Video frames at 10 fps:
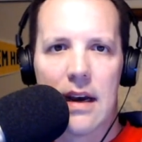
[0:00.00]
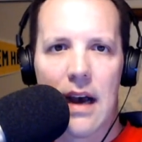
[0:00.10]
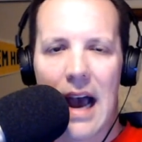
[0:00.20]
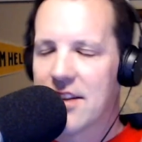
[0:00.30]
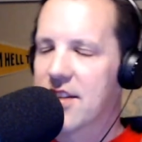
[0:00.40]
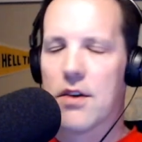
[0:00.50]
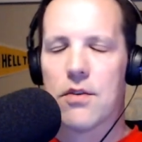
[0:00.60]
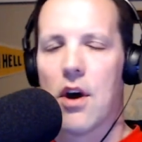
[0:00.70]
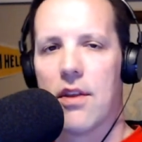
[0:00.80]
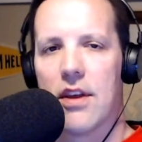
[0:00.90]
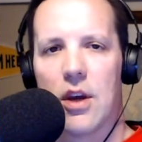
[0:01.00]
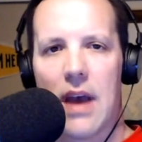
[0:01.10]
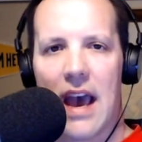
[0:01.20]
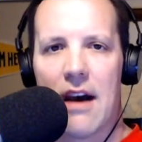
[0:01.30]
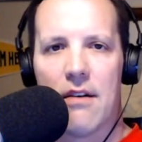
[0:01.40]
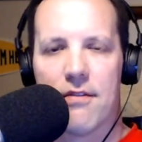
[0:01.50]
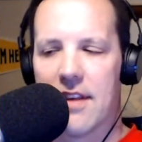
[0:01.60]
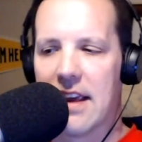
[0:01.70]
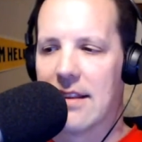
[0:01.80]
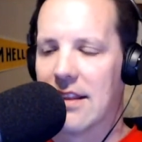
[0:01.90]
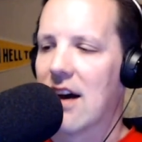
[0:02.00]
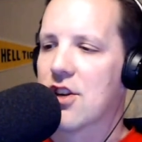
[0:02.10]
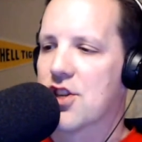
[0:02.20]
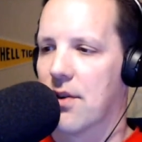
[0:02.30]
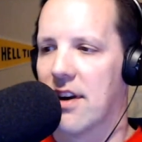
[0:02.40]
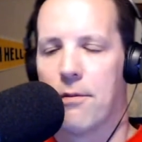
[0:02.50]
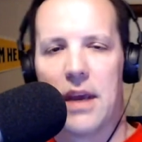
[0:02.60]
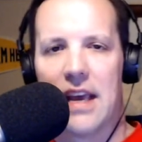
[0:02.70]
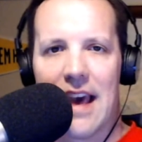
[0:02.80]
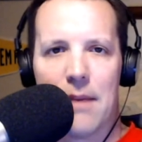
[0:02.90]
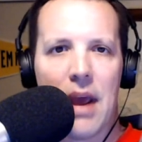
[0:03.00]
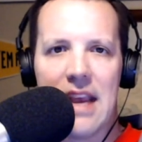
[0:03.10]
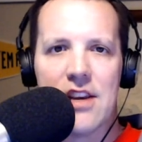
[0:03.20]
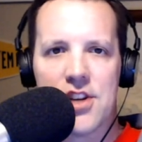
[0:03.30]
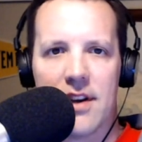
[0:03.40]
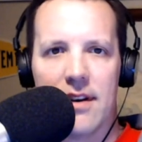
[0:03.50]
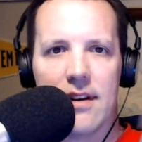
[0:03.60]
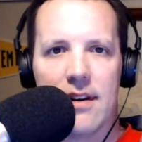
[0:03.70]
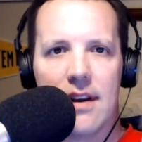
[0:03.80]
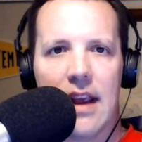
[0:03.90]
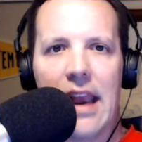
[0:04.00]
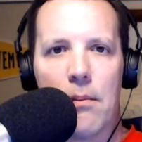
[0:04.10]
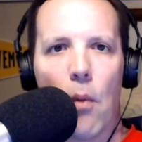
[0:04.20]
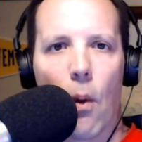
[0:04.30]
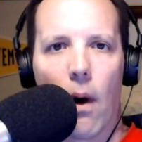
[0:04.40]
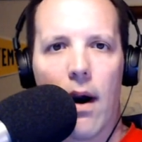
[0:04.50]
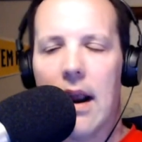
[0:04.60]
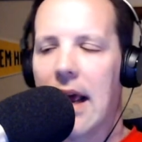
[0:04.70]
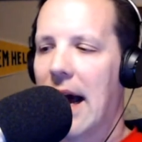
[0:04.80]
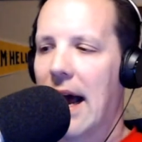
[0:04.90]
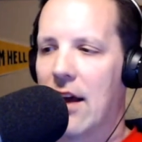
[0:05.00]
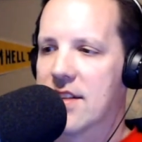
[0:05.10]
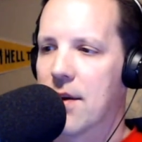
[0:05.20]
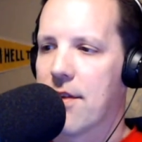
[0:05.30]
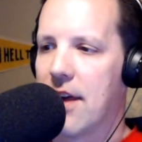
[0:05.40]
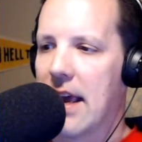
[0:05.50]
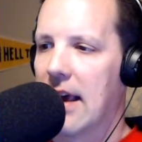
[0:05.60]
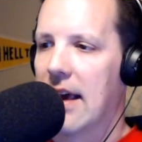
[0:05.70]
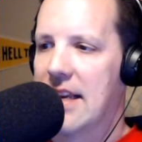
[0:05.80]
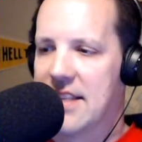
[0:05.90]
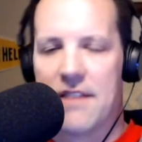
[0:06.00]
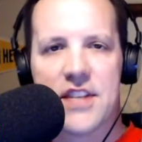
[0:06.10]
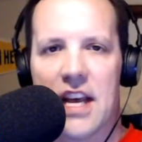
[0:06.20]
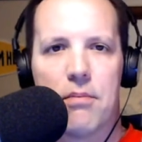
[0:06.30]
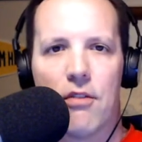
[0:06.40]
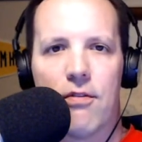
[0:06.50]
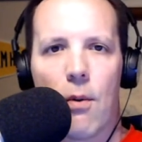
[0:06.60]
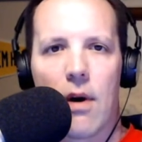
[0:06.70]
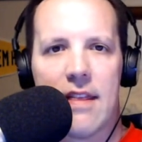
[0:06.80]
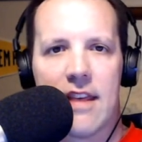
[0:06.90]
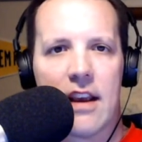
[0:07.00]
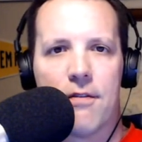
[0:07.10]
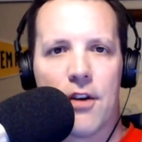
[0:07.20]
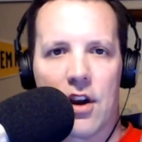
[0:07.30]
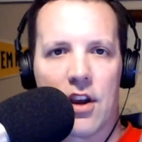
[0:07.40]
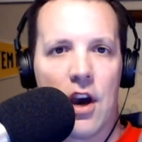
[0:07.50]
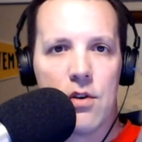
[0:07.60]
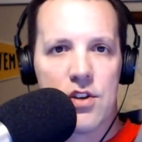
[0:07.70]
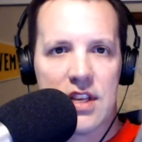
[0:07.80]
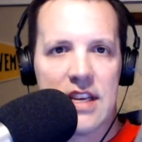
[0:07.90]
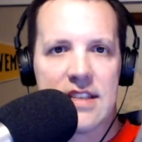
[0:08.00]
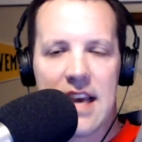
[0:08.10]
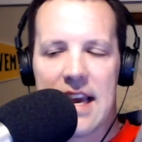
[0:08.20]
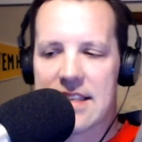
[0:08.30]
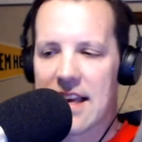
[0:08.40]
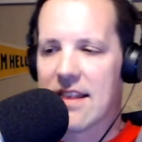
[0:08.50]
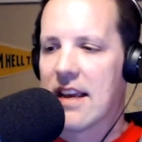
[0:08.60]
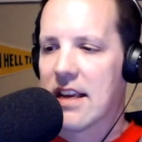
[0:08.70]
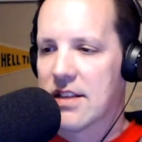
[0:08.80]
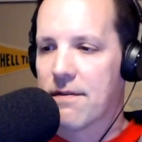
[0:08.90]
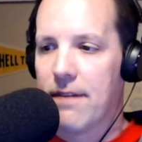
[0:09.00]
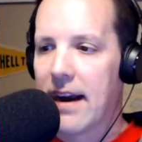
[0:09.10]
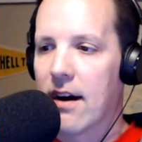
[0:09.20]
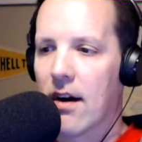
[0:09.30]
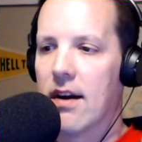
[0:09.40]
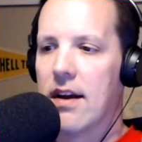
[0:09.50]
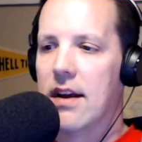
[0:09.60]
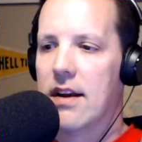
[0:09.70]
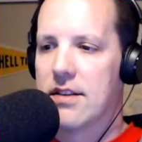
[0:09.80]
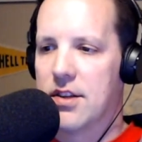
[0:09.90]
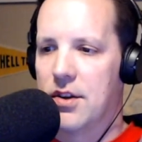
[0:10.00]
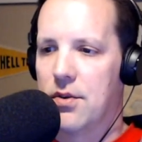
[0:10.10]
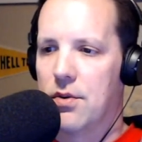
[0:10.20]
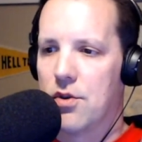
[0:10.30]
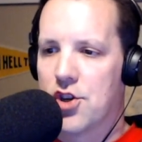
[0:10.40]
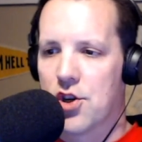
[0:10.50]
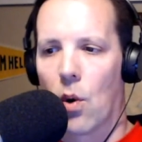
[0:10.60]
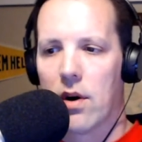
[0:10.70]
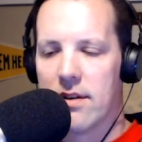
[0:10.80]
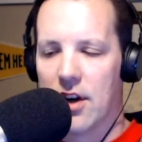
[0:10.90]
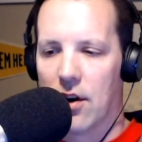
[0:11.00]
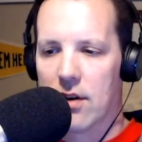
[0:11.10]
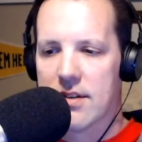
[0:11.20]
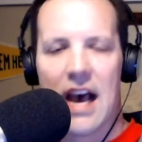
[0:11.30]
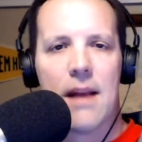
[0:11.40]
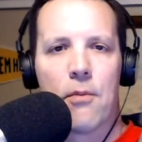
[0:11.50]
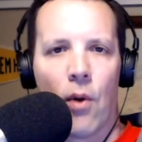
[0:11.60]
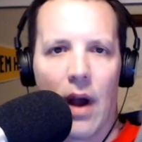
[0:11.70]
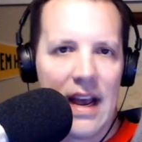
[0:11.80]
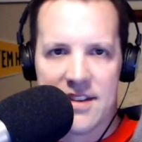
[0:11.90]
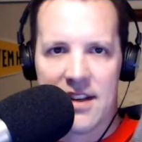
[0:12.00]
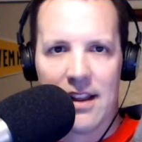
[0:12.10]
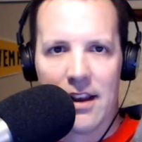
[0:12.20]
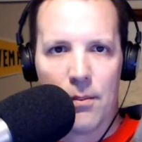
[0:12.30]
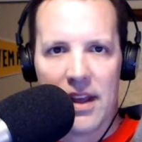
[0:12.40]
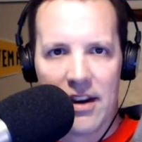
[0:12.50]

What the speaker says: I just don't know that you have the luxury of being that patient anymore. I also think, as I've said before, I think if you're a coach these days, I think it's fair to shorten your time horizon a little bit.